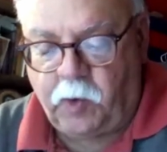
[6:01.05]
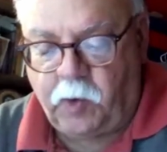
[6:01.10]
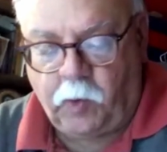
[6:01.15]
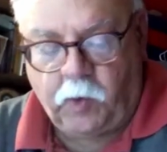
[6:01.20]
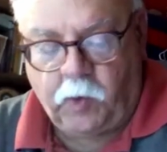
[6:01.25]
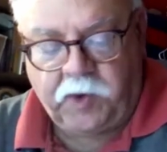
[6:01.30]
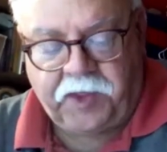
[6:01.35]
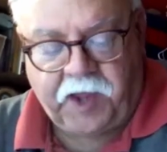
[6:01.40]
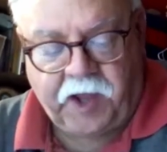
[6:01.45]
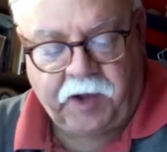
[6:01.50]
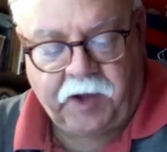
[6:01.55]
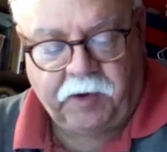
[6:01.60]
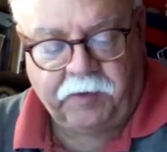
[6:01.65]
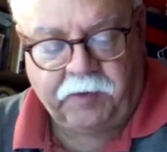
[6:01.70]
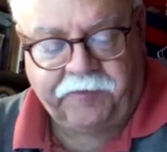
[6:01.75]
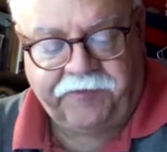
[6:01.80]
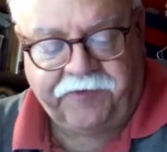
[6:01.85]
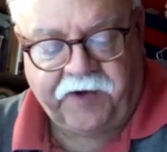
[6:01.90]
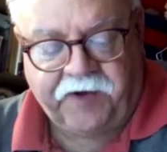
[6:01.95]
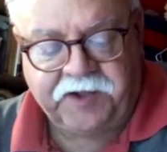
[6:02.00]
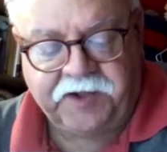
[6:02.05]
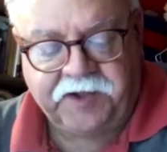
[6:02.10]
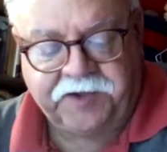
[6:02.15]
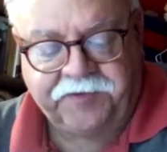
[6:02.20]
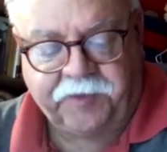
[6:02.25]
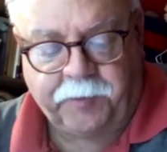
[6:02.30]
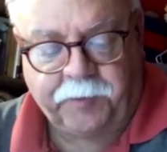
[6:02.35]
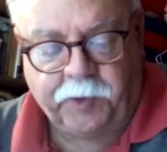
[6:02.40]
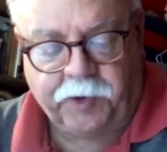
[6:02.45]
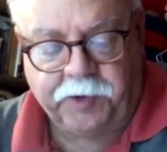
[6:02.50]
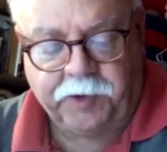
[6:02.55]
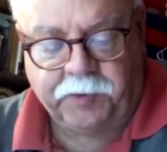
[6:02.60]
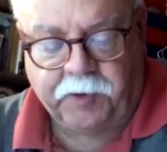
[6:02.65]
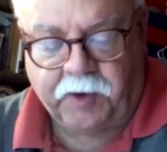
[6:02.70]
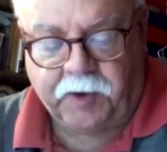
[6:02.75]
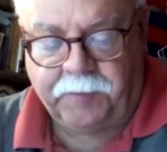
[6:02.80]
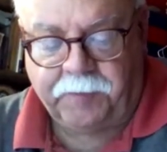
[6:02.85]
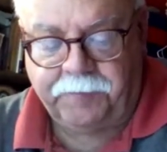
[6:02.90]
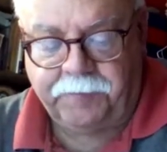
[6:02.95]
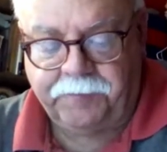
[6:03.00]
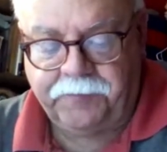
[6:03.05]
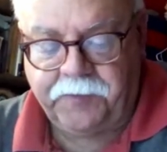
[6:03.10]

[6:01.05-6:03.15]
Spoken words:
withheld funds from UNRWA